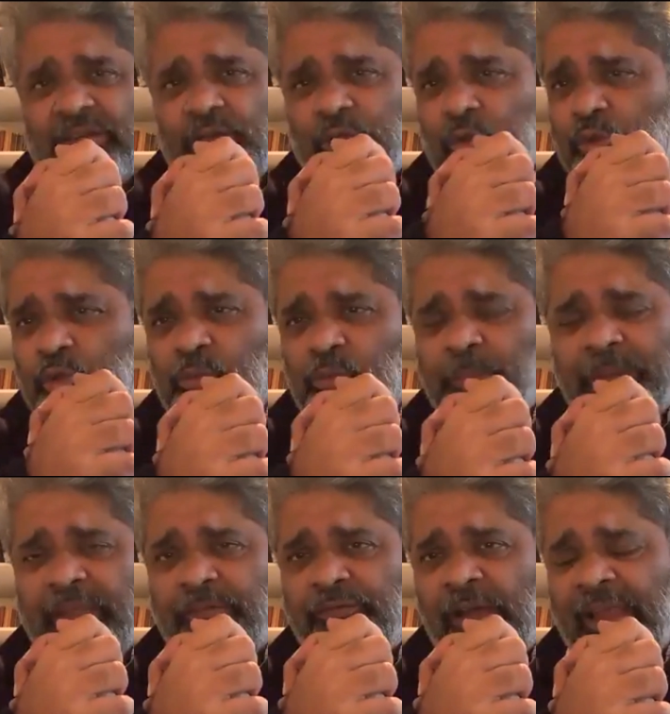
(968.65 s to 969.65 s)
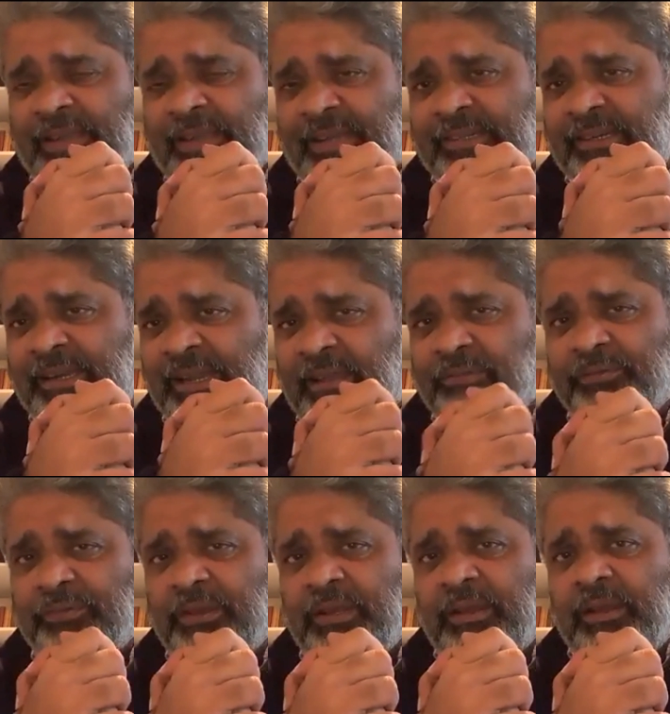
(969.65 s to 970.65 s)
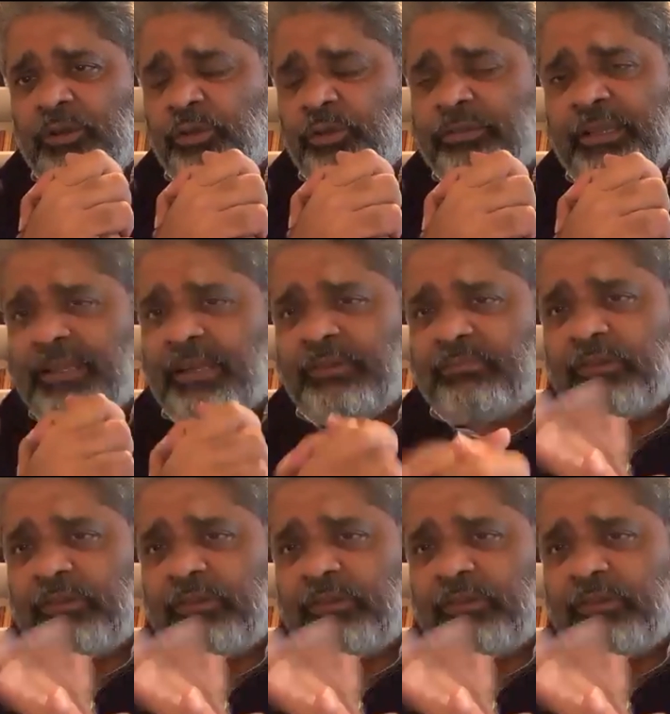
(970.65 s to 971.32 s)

to be far-sighted enough to see that,